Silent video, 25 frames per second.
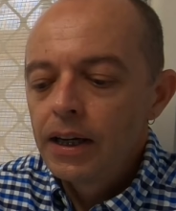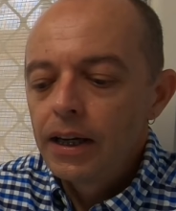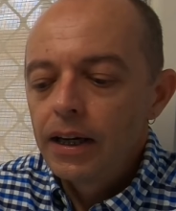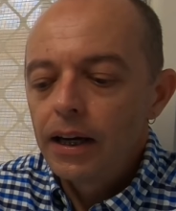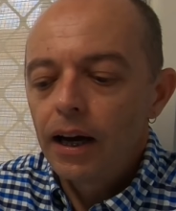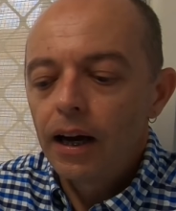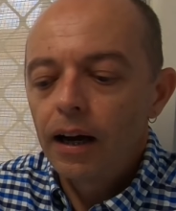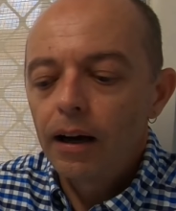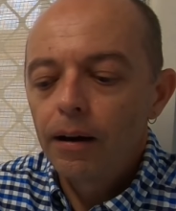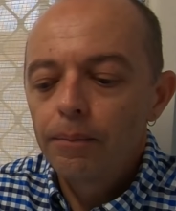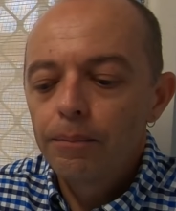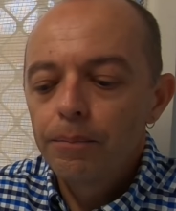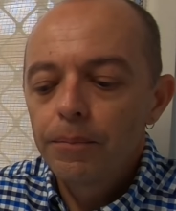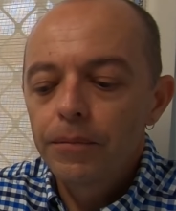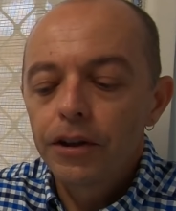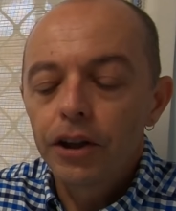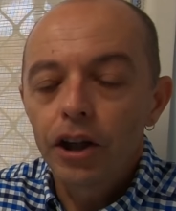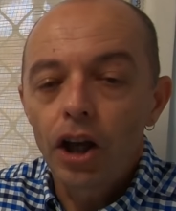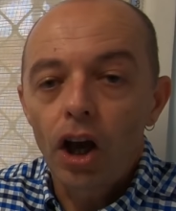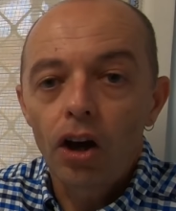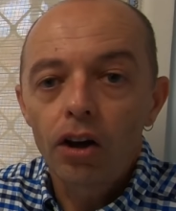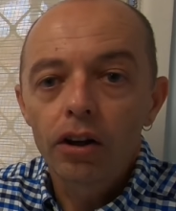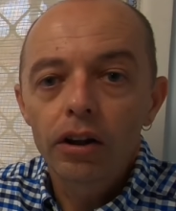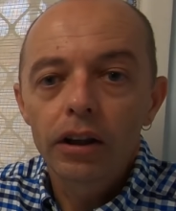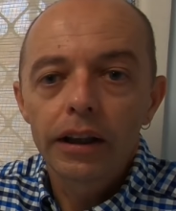The
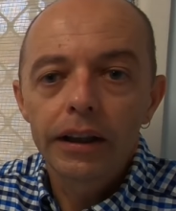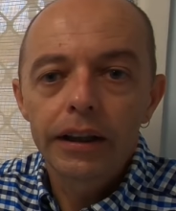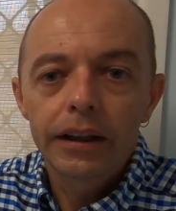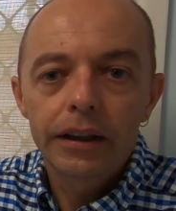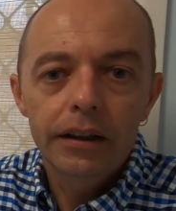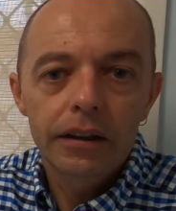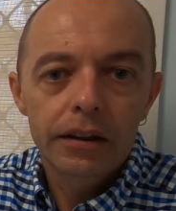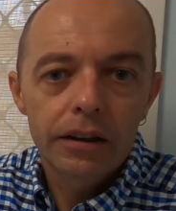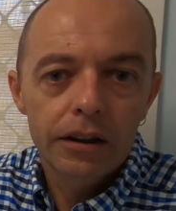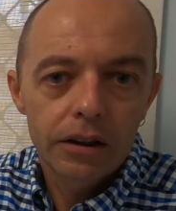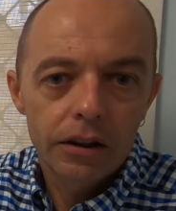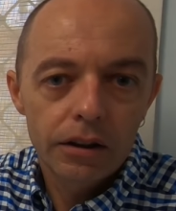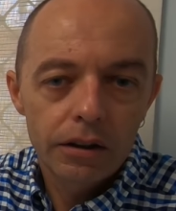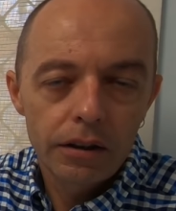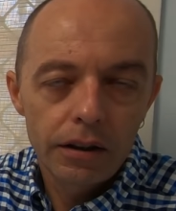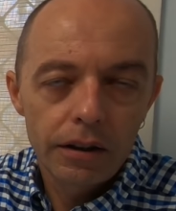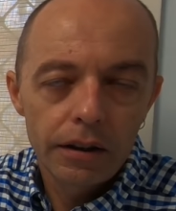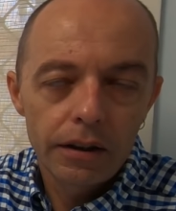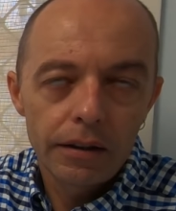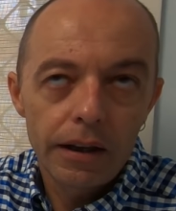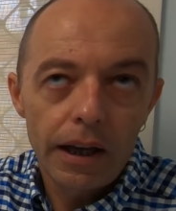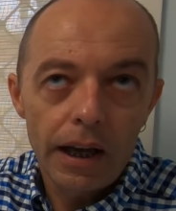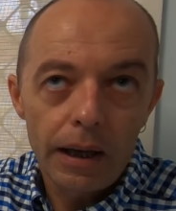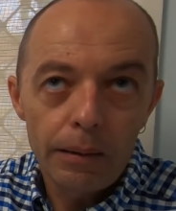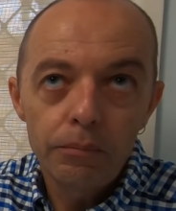only
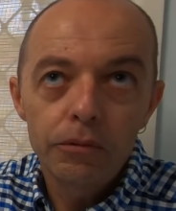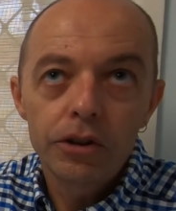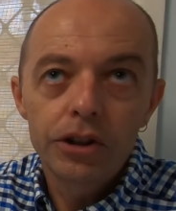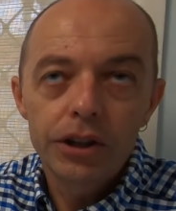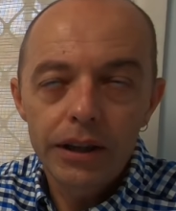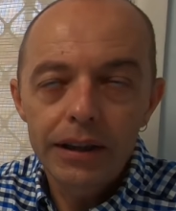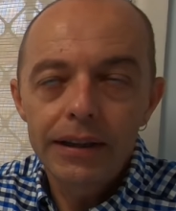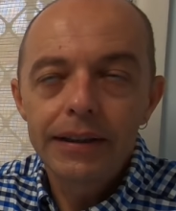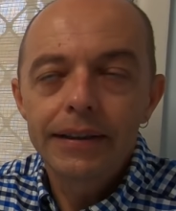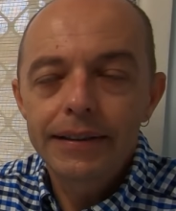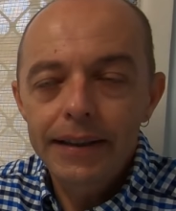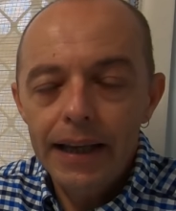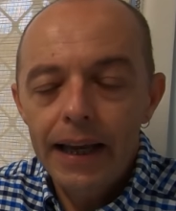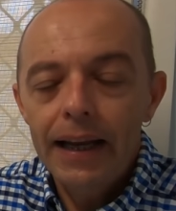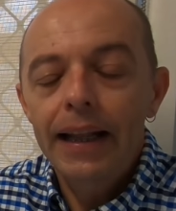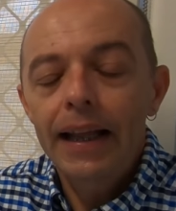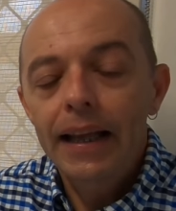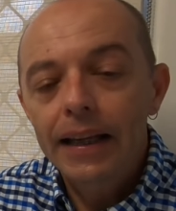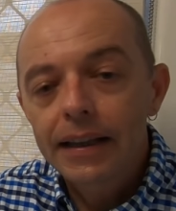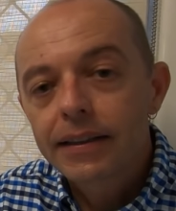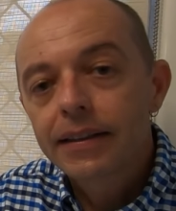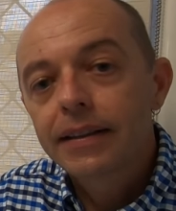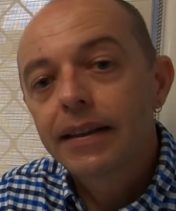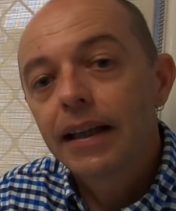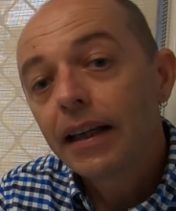MG ZS